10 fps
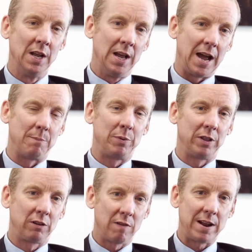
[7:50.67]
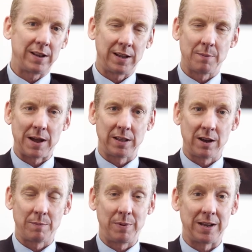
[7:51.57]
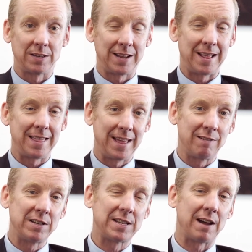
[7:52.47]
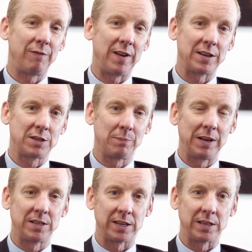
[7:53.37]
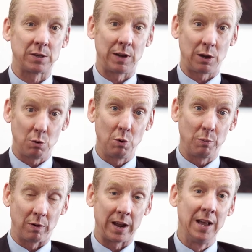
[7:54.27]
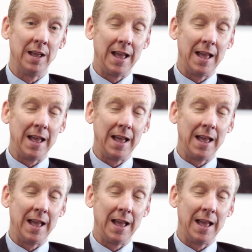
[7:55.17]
But the great thing about the IB is that there is that flexibility to incorporate